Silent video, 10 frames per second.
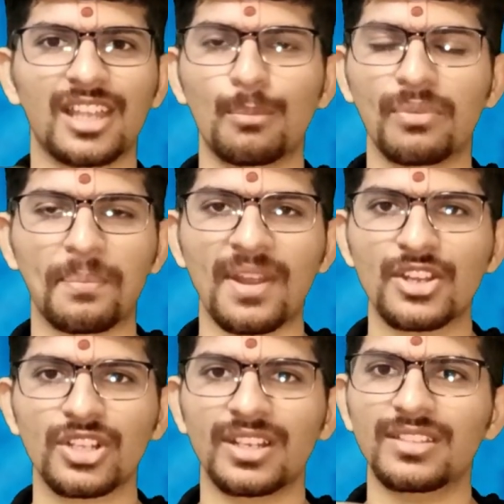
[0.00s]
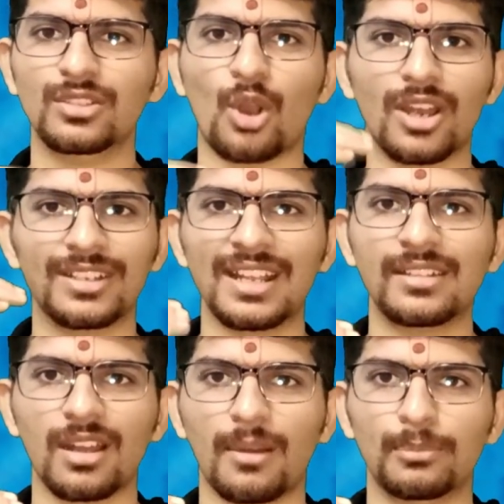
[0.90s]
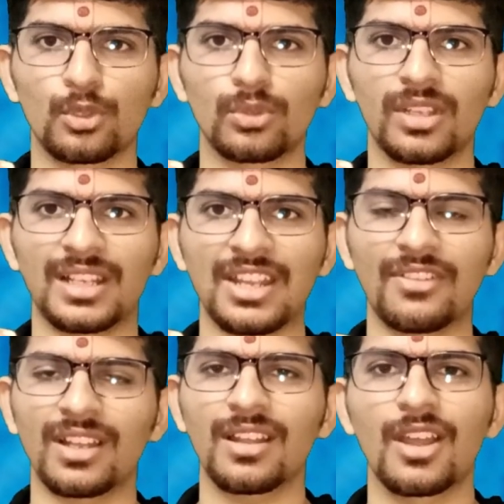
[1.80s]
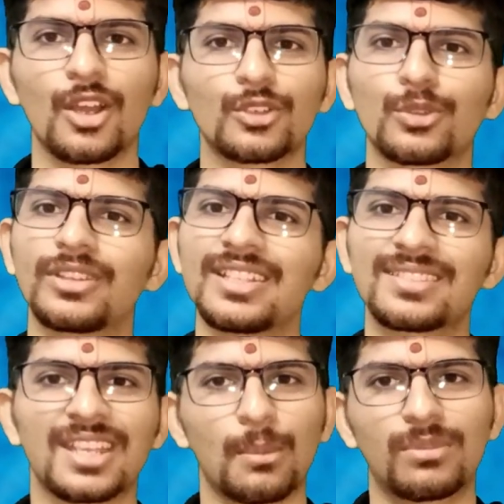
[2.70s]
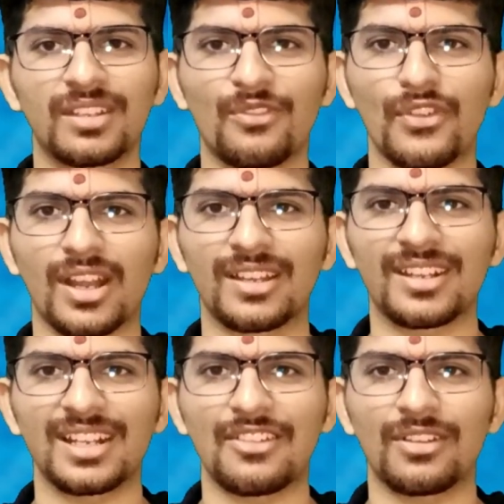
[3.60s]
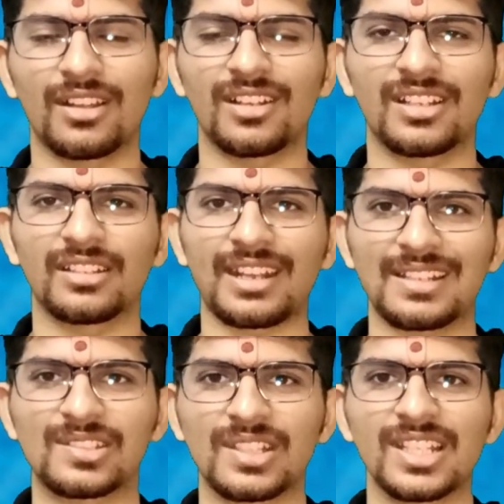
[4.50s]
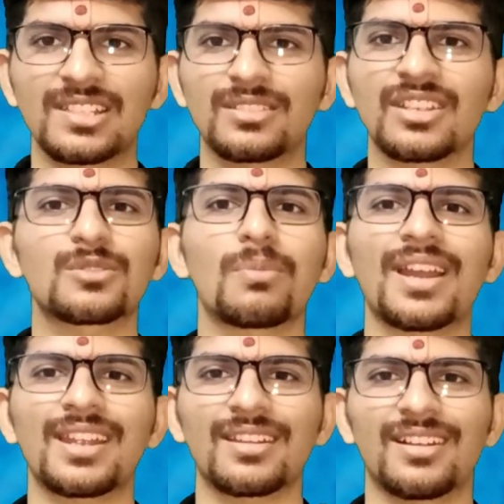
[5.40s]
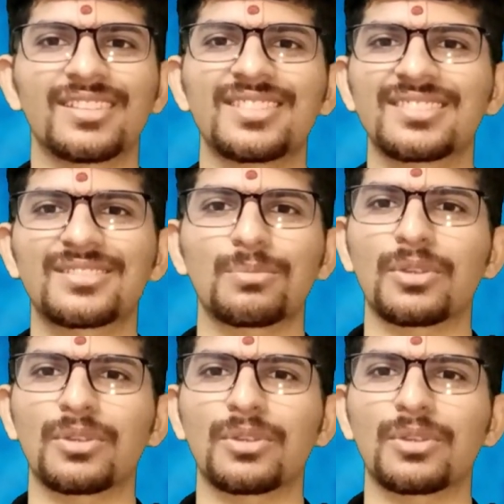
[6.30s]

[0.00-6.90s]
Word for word: their preparation is not that up to the level so they skip the difficult level uh, test series just by uh, just